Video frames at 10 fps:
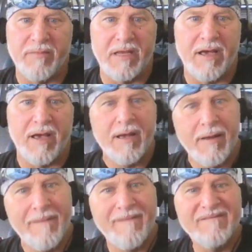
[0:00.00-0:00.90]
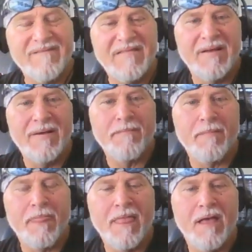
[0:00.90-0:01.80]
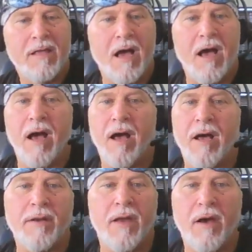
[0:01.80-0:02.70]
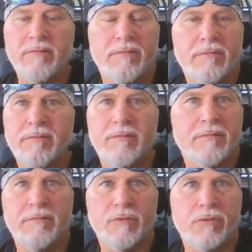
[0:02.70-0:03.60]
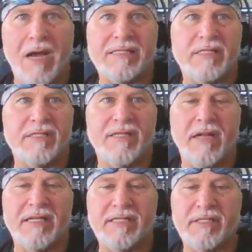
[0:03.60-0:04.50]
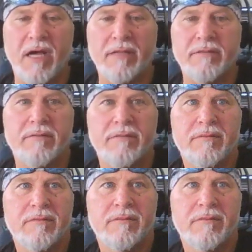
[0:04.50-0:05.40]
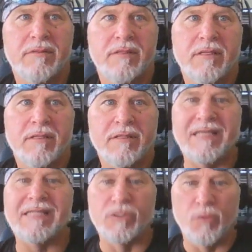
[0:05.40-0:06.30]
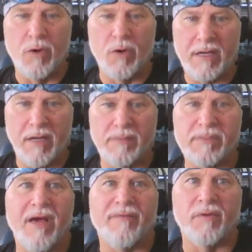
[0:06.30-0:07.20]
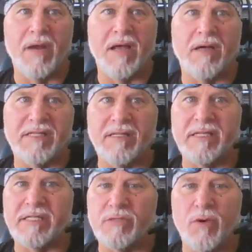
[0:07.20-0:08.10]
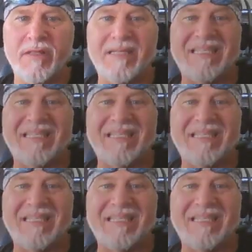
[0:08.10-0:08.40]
mia. No. Christ is not his son. This is where it comes off the rails, and this is where the